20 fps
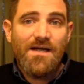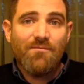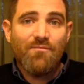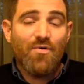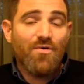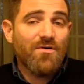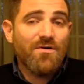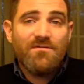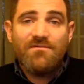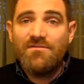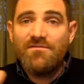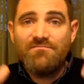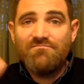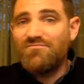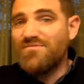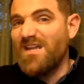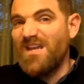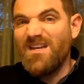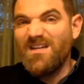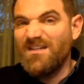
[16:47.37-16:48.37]
Or even
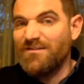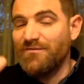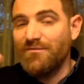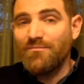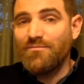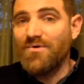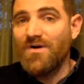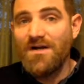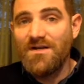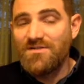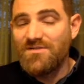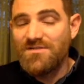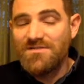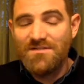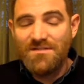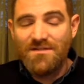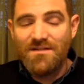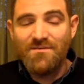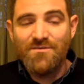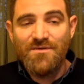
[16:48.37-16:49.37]
take different branches
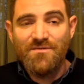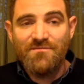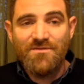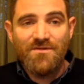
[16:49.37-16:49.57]
than they would have